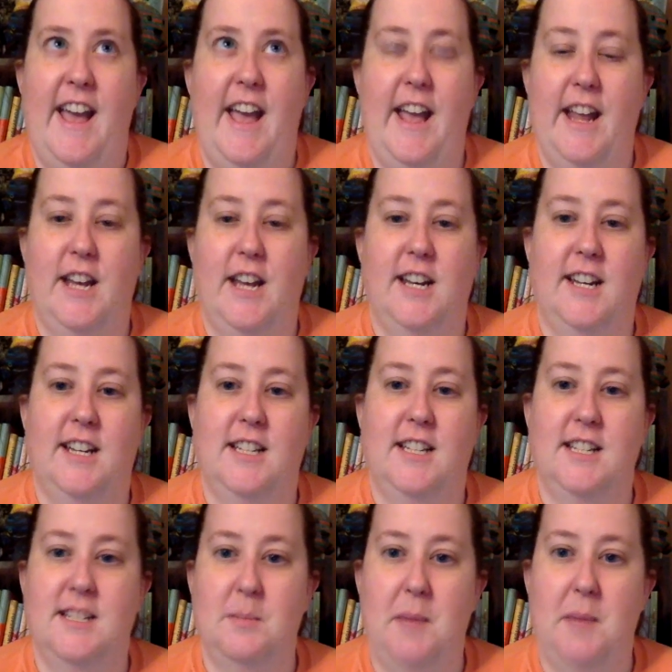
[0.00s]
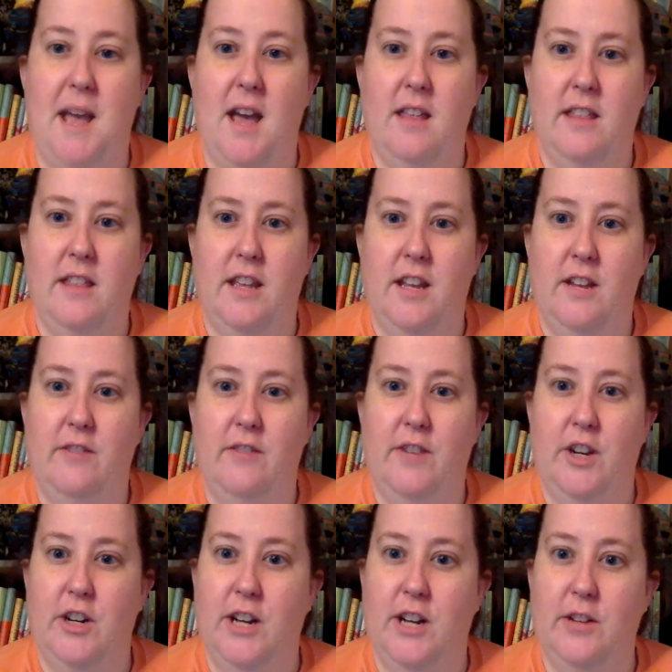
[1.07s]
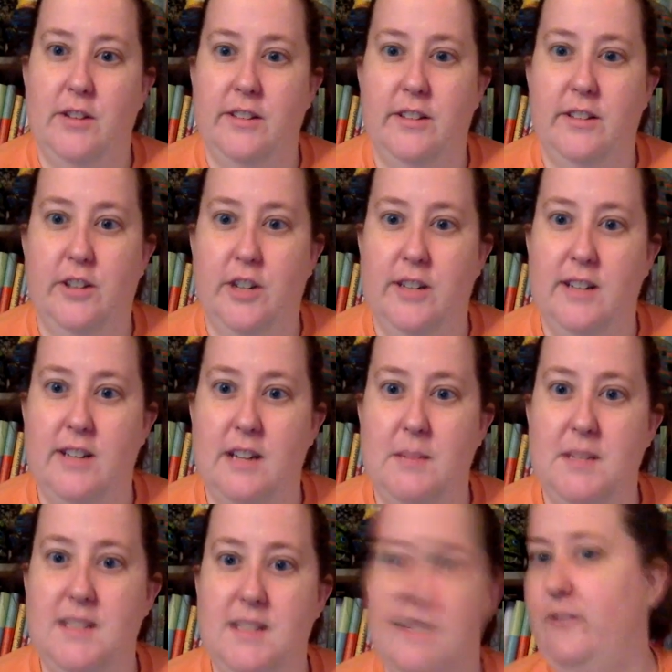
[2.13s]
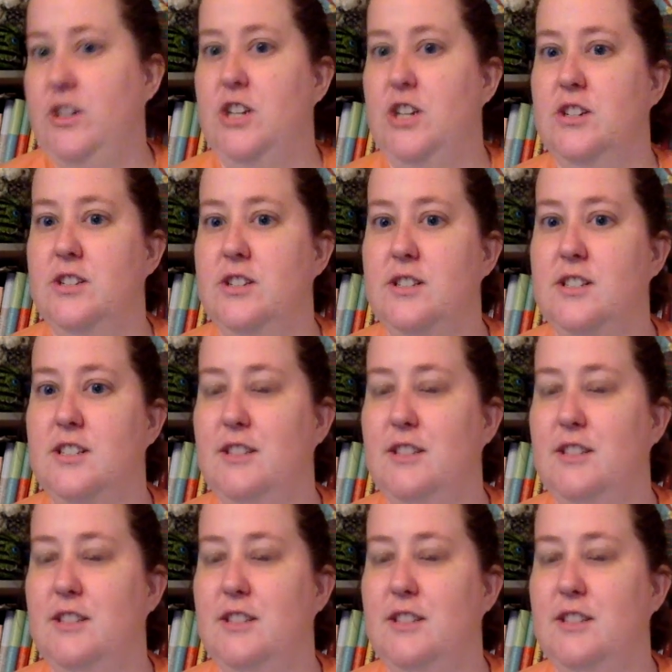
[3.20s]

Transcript: and did some math and figured out this is going to take me seven years